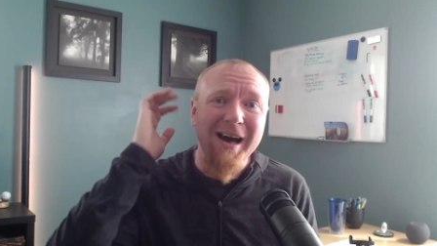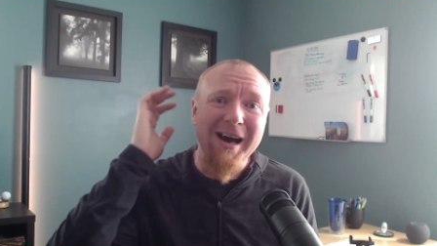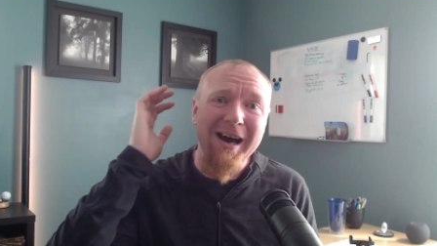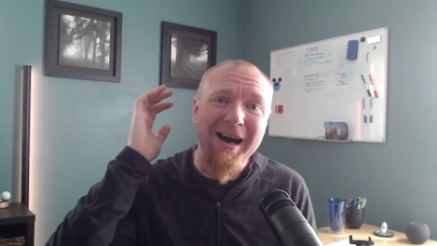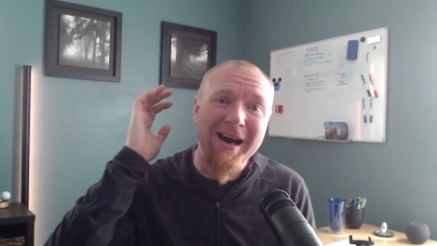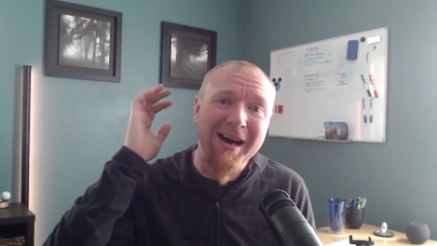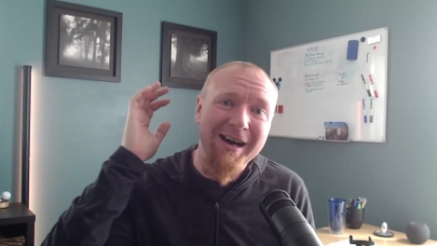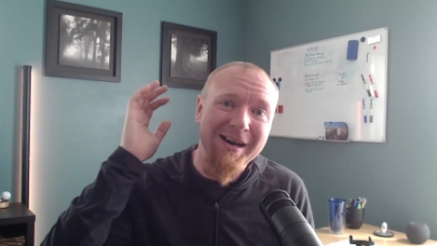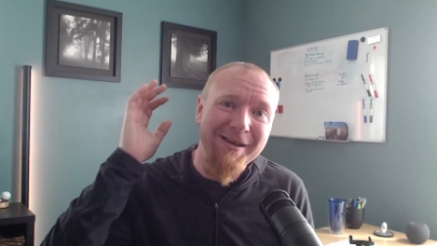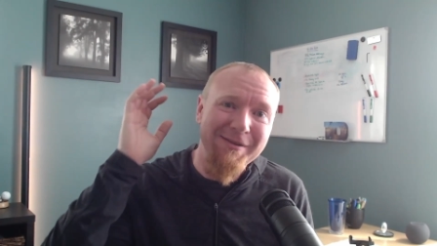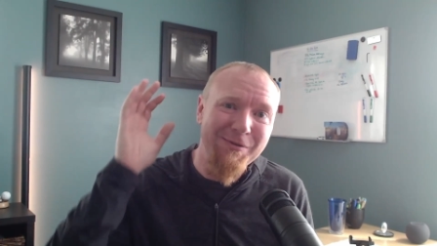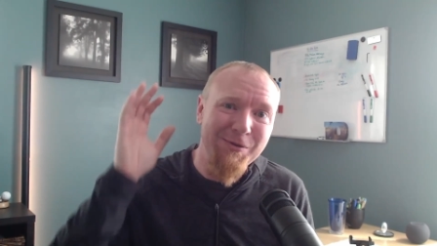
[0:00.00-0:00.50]

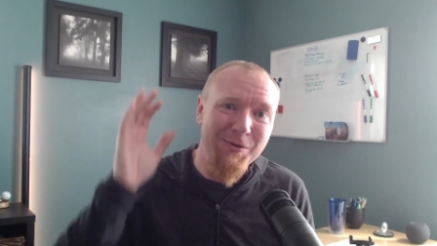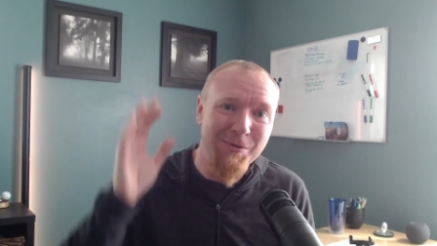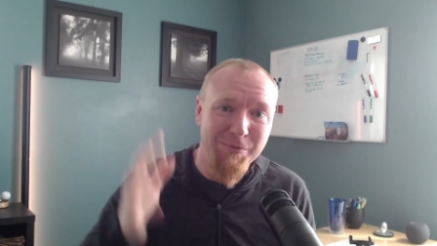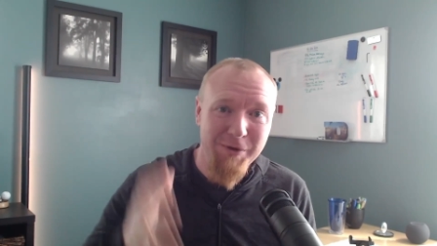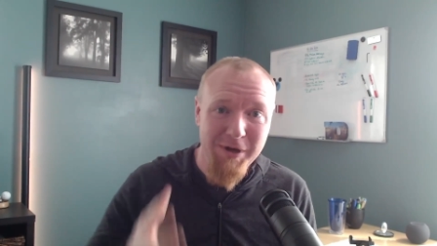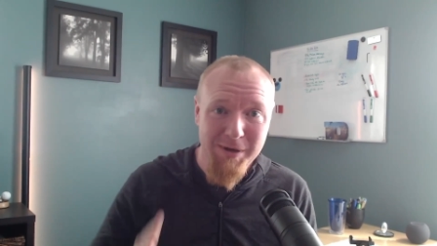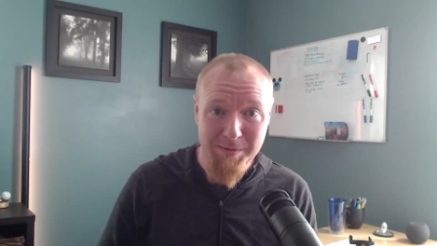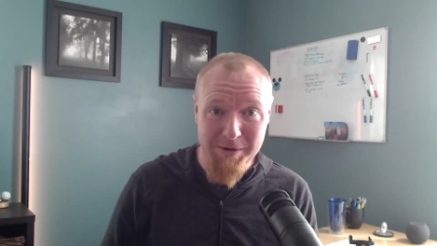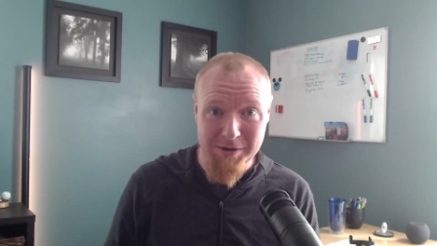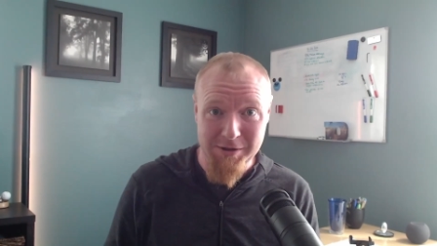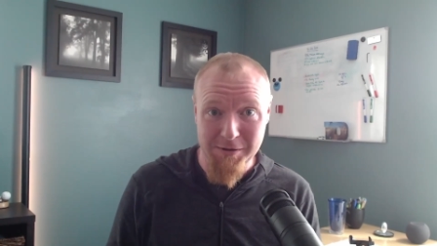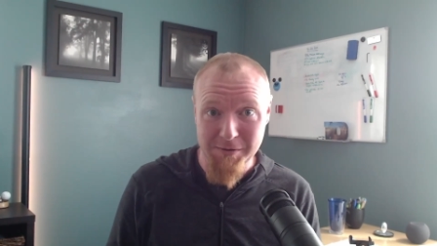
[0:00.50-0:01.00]
Uh, the
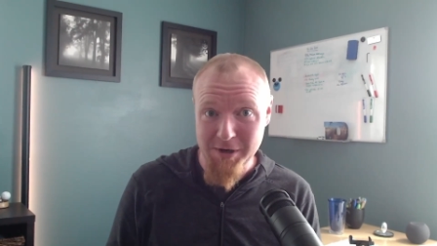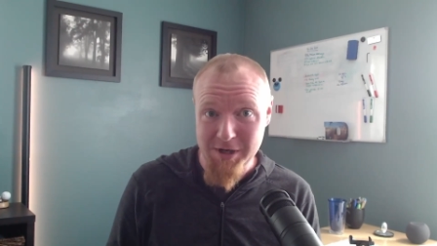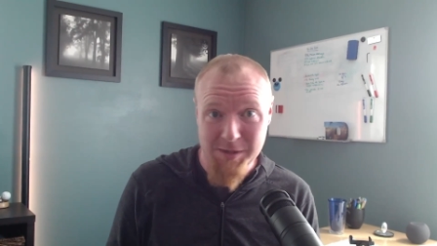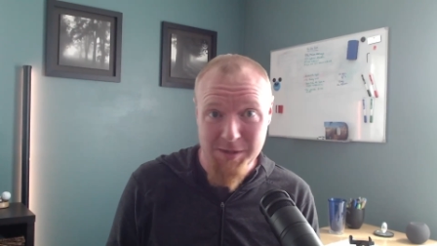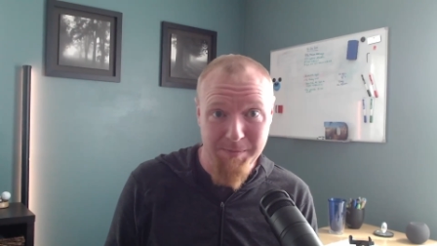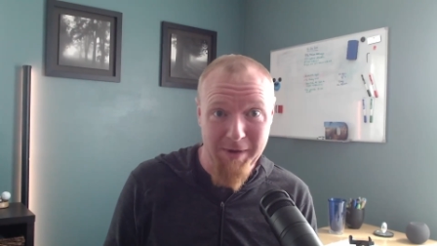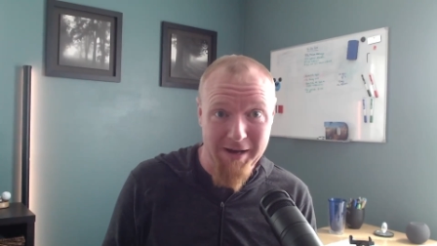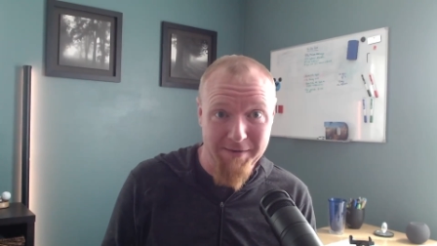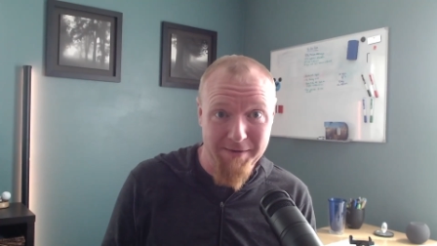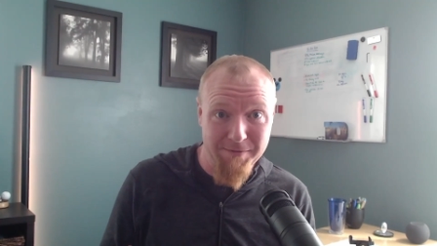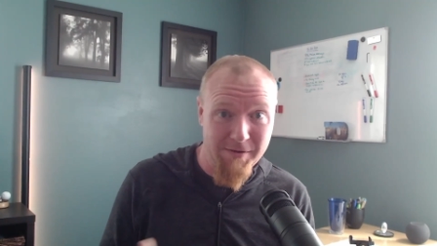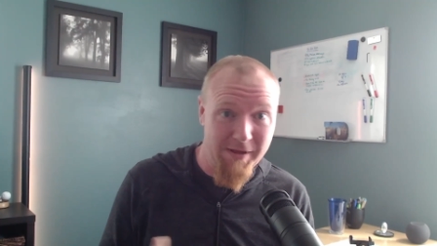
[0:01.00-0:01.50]
README is a great
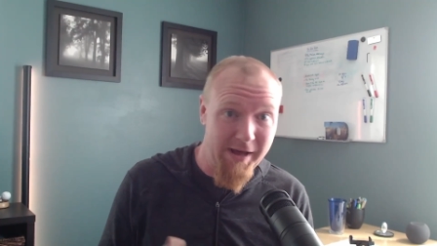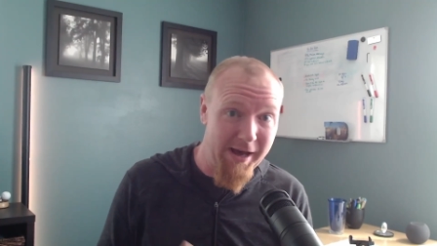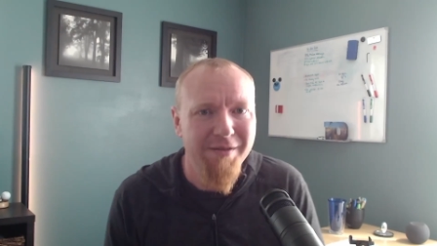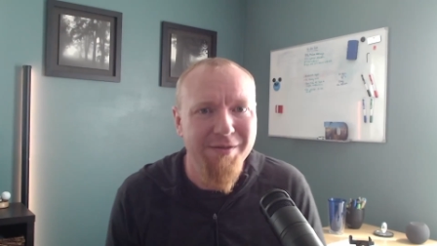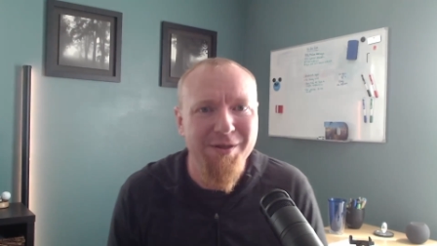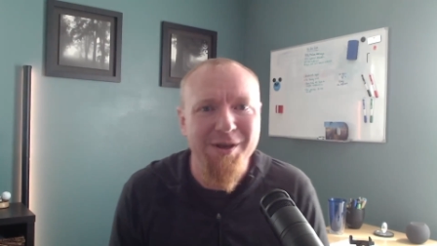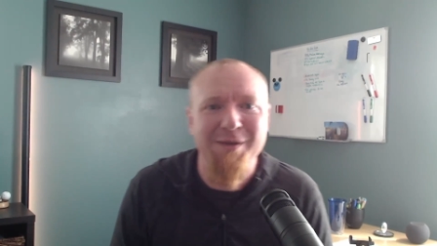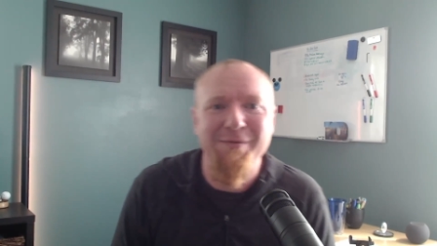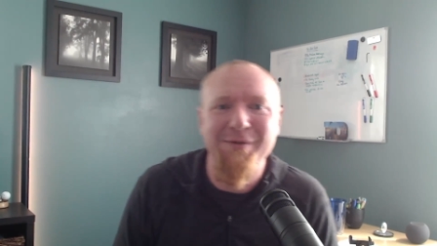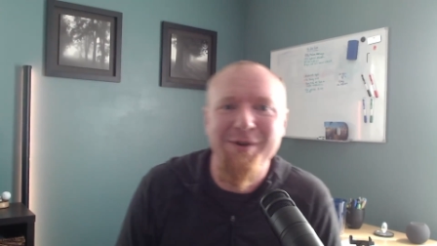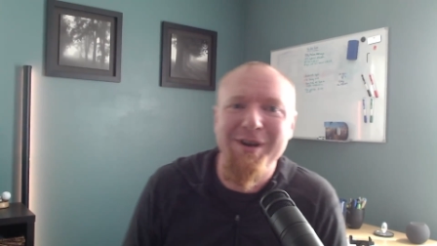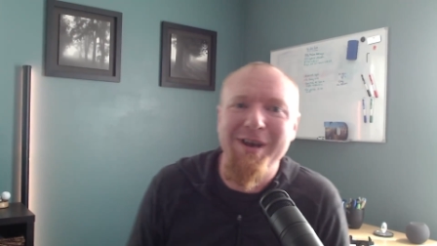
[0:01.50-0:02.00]
spot for that.
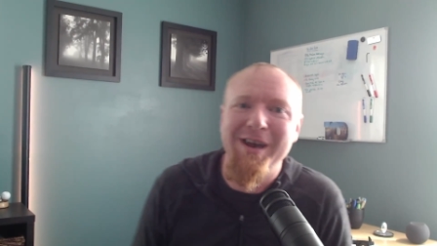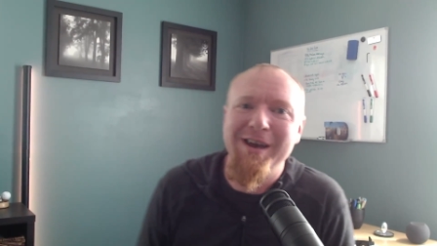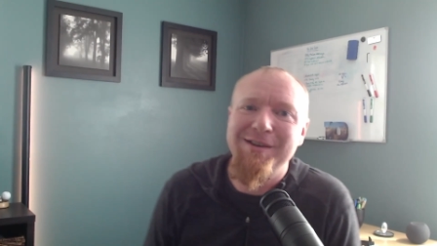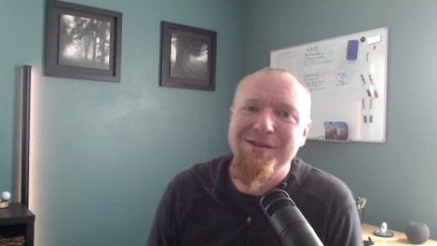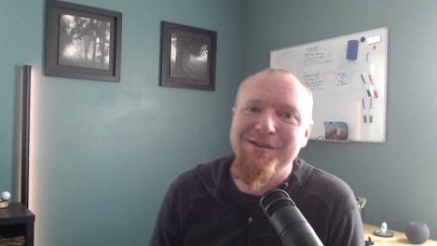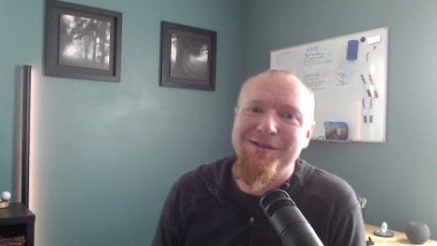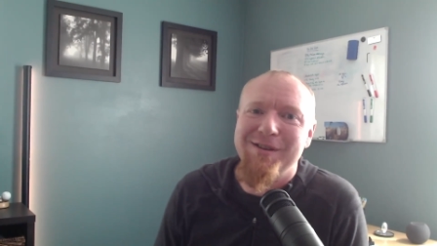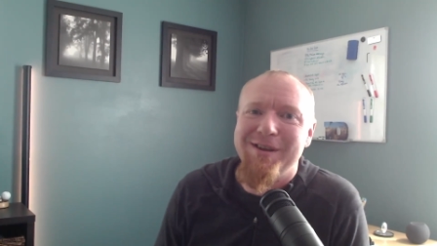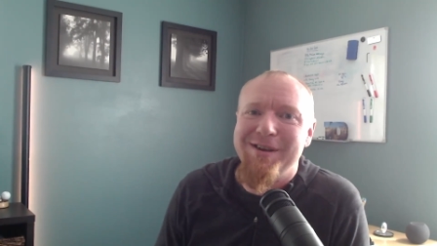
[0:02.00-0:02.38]
Think of it as